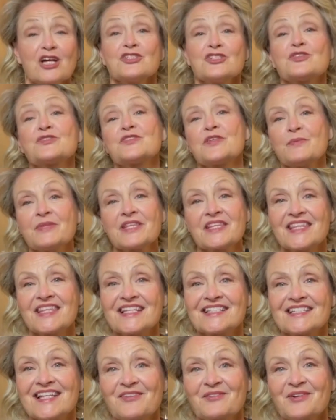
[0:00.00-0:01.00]
so some of the
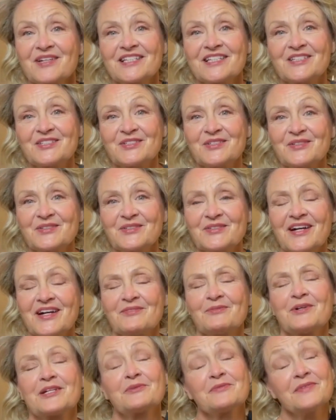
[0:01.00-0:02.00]
things I want to do, I
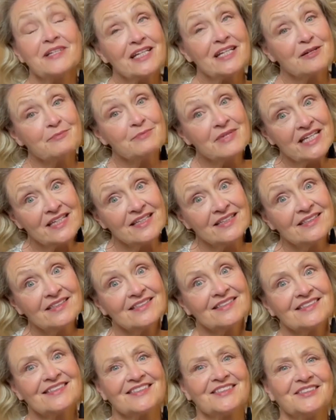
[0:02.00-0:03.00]
want to
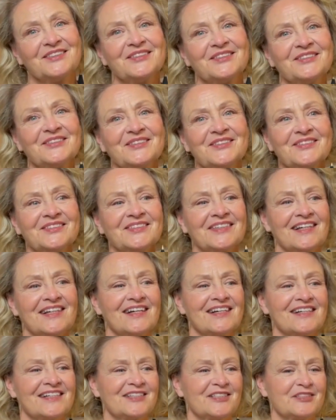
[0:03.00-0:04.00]
recommit to
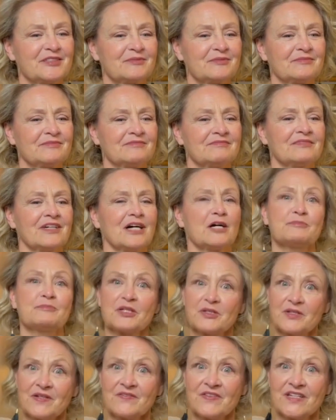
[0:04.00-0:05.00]

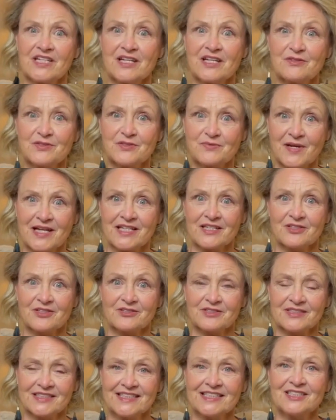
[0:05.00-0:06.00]
uploading videos
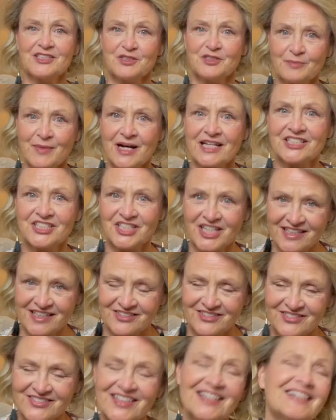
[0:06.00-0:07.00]
regularly to my
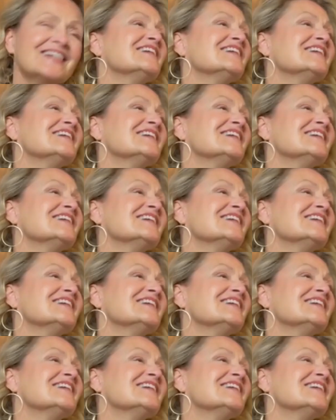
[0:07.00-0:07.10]
channel.